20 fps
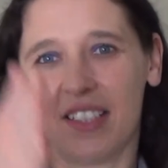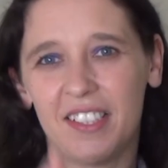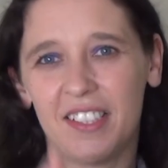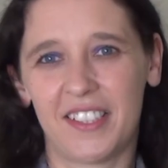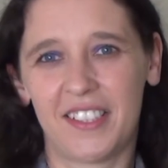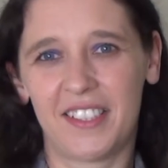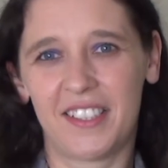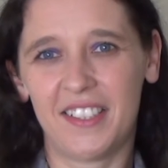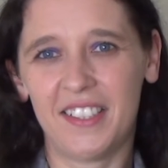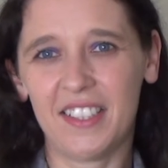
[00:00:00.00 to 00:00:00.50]

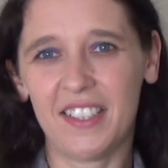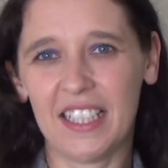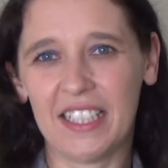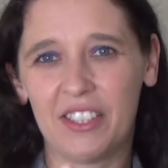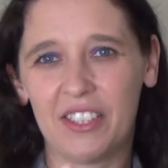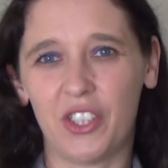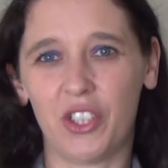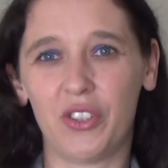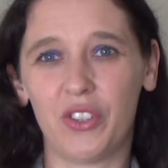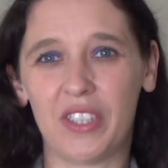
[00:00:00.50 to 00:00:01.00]
z
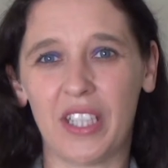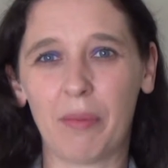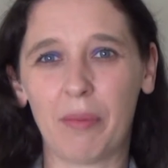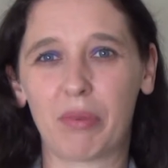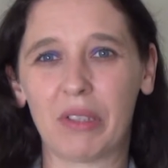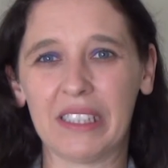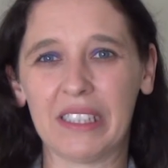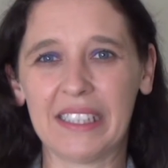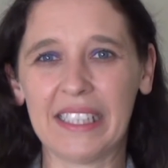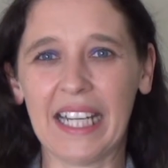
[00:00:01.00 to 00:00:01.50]
as two
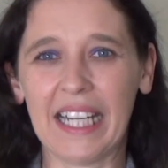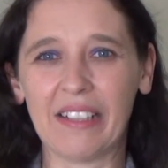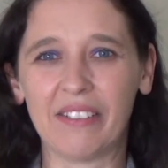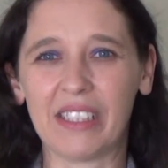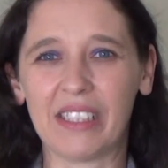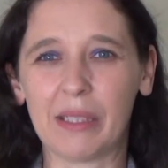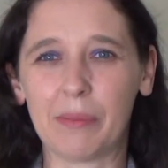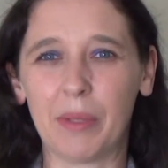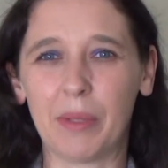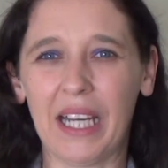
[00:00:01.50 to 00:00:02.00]
separate
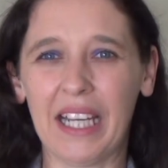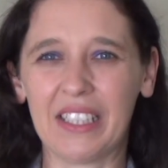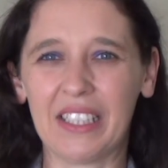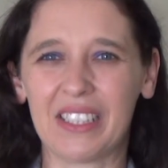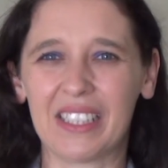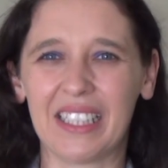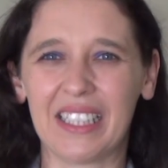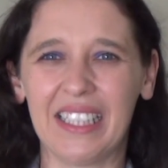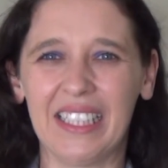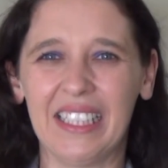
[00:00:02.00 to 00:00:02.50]
sounds, but
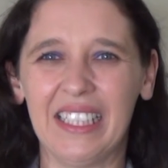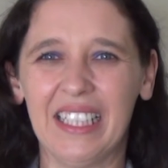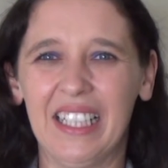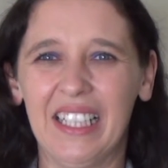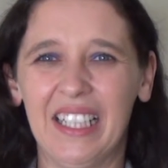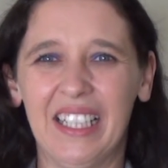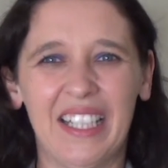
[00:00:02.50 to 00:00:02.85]
actually